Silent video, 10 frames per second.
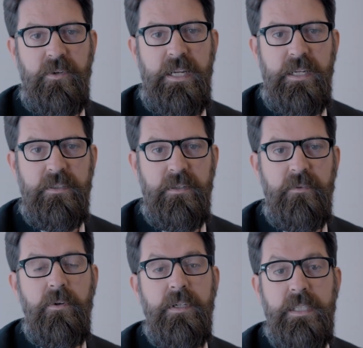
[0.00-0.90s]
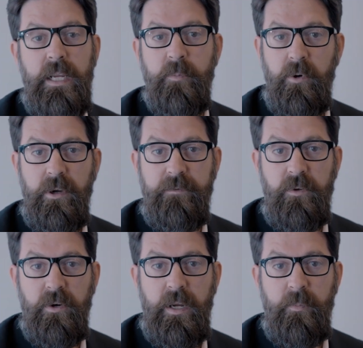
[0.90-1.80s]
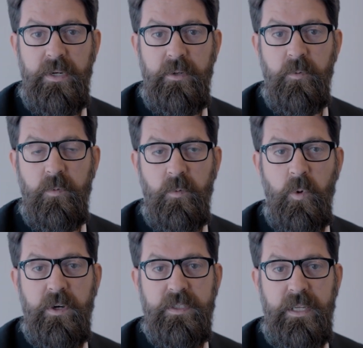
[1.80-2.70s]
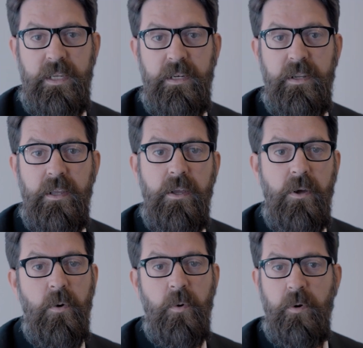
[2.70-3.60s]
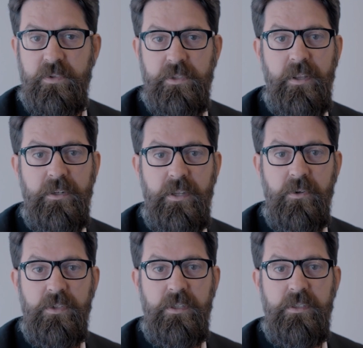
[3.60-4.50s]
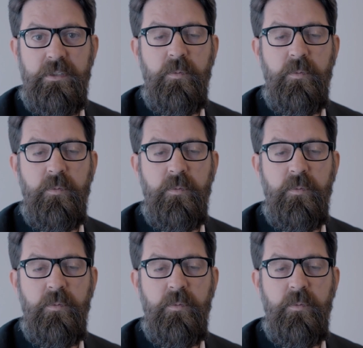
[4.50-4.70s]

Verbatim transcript: your needs. For example, if your company works in oral solid dosage,